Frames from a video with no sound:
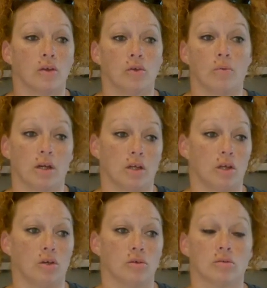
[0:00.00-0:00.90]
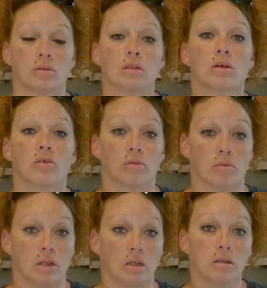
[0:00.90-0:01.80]
You want to use
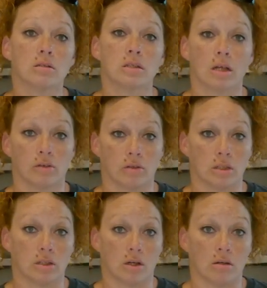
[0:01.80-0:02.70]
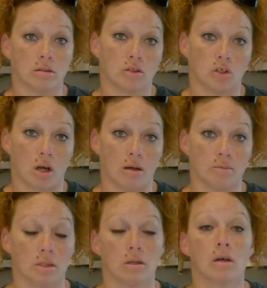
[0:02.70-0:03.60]
3 celery stalks
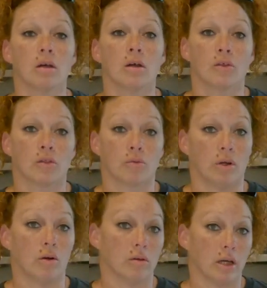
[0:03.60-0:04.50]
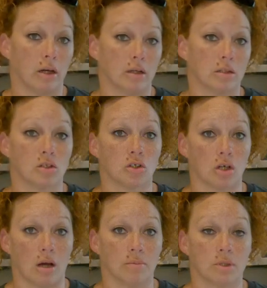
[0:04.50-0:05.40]
chopped, 3 whole carrots
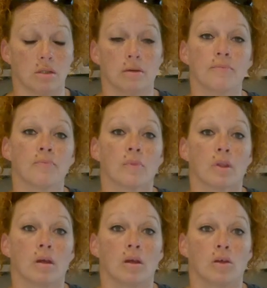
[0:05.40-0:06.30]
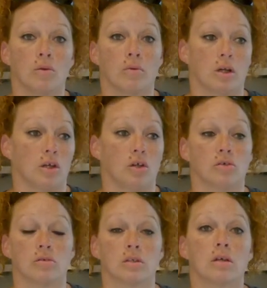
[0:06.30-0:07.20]
chopped. You want to
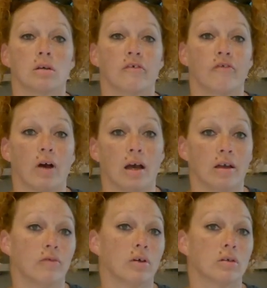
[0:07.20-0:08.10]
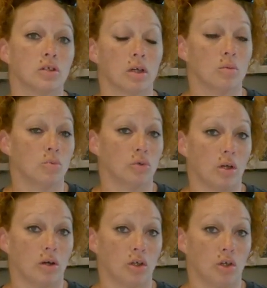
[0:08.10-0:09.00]
use 5 chicken
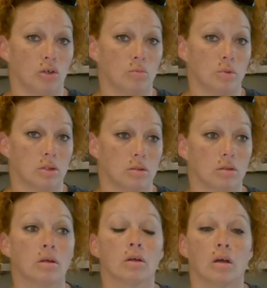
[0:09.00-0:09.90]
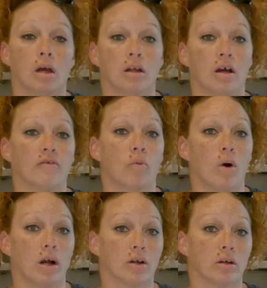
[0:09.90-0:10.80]
bouillon cubes, enough
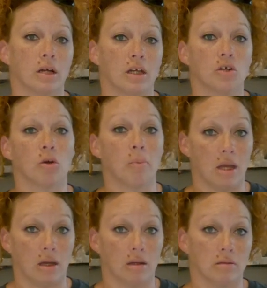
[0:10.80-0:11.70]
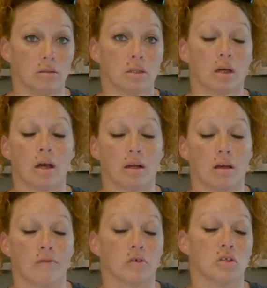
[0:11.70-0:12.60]
water in your pan to kind of
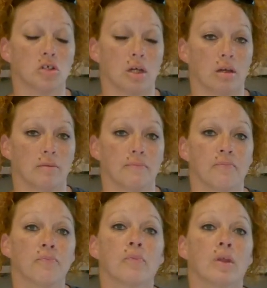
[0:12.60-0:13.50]
cover the chicken,